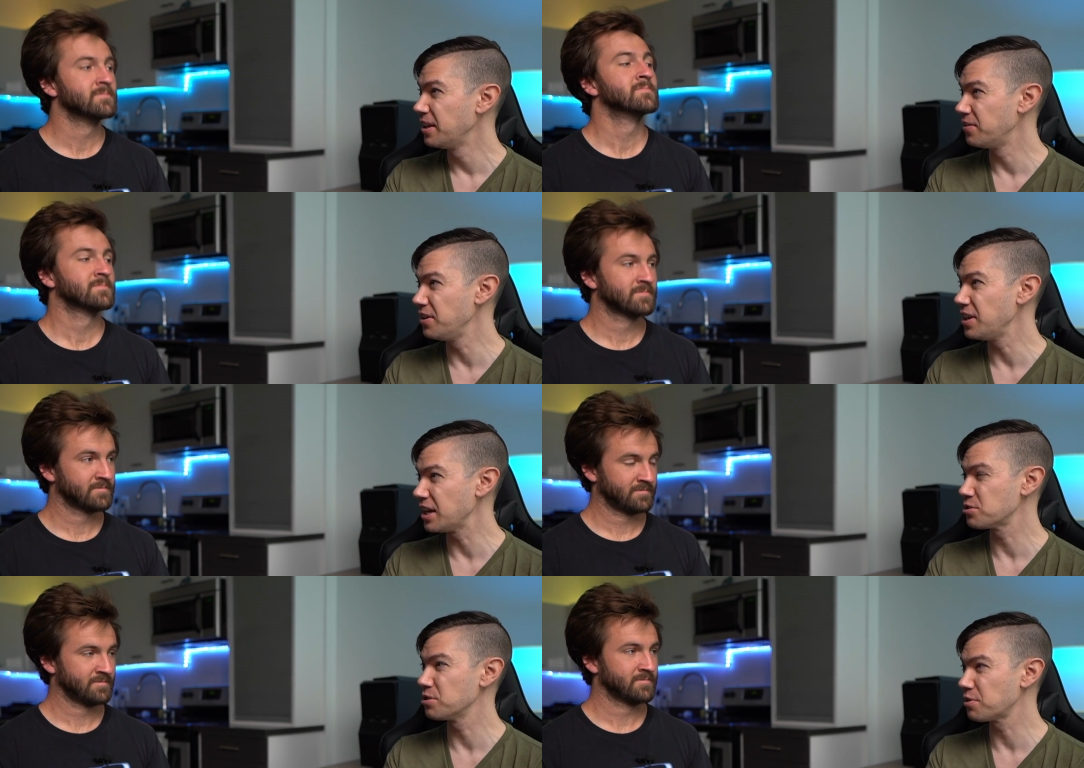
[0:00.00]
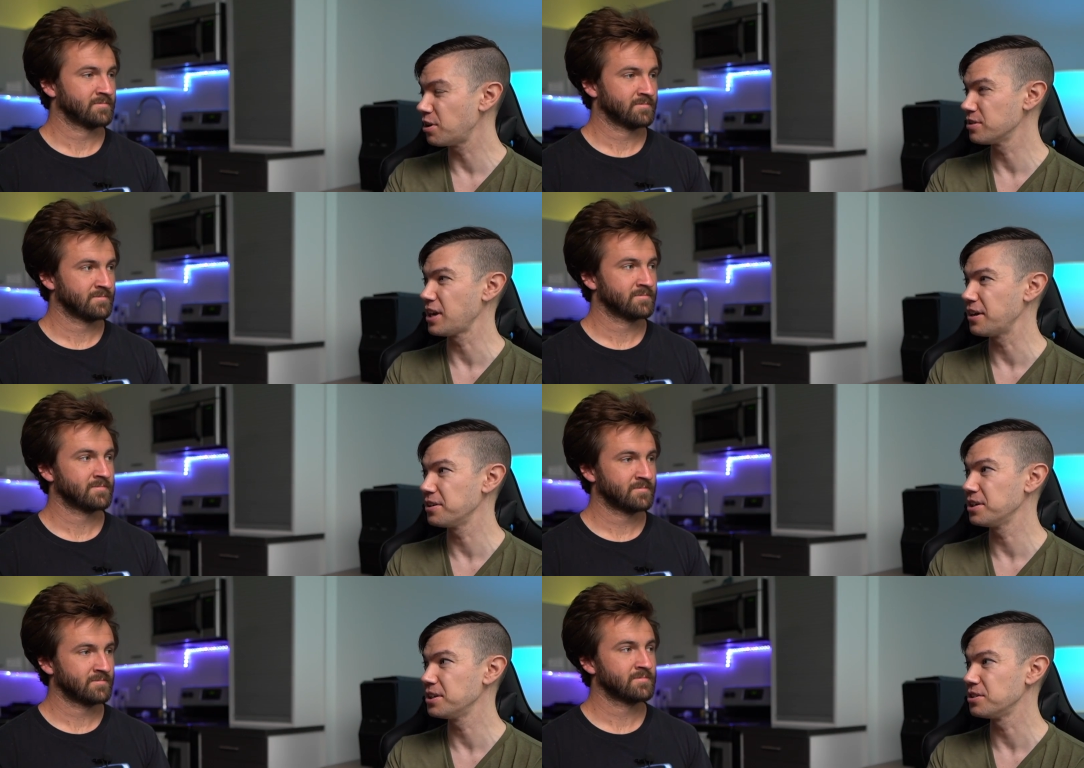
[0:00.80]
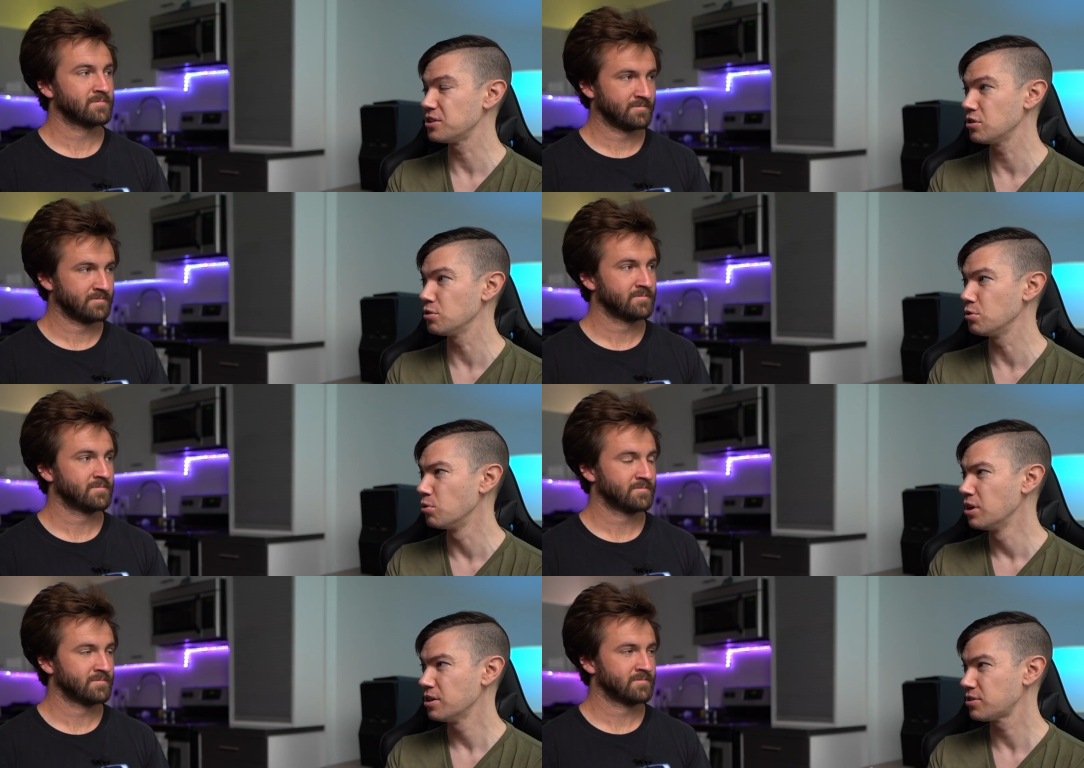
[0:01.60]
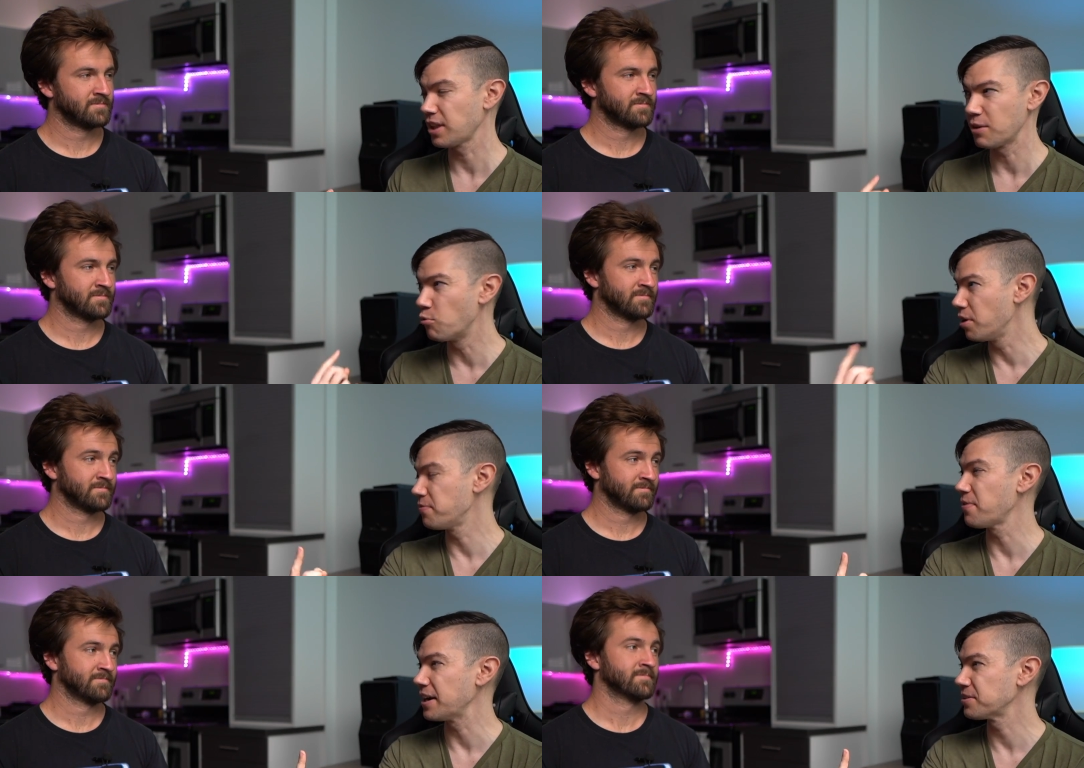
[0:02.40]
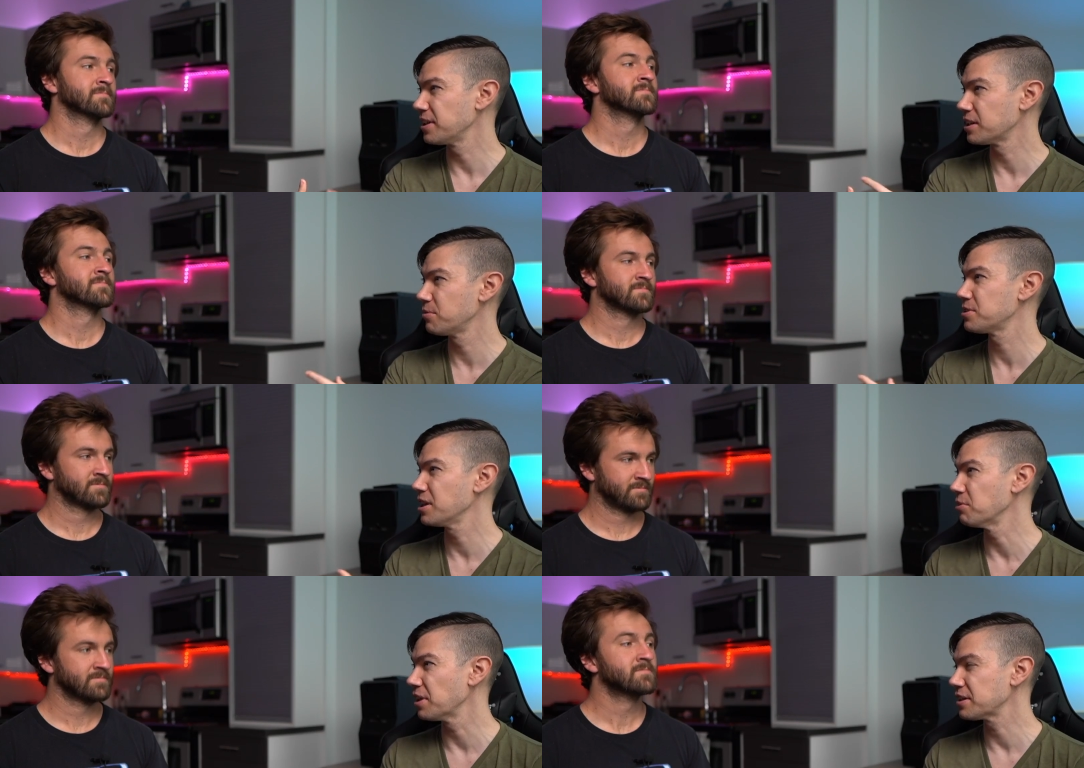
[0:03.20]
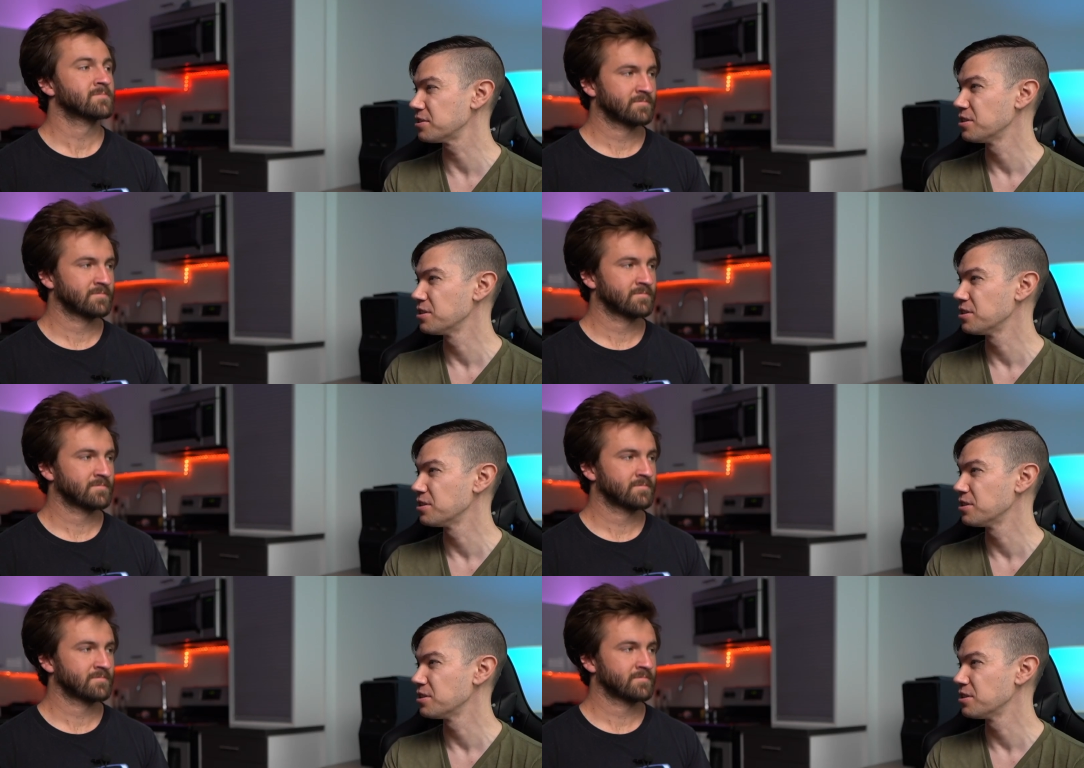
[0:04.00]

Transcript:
Speaker 1: the nature of causality to say like one factor like you were saying we like to mm